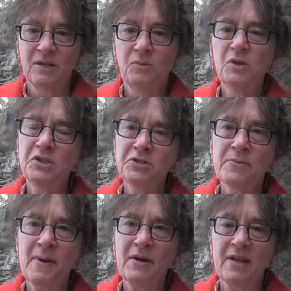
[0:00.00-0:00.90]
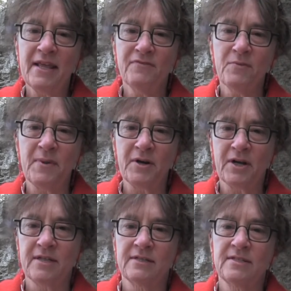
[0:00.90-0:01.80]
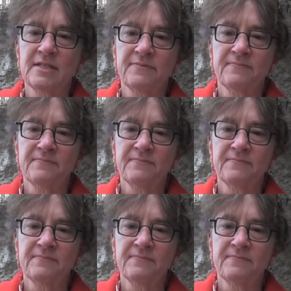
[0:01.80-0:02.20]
We'll learn about Native Americans,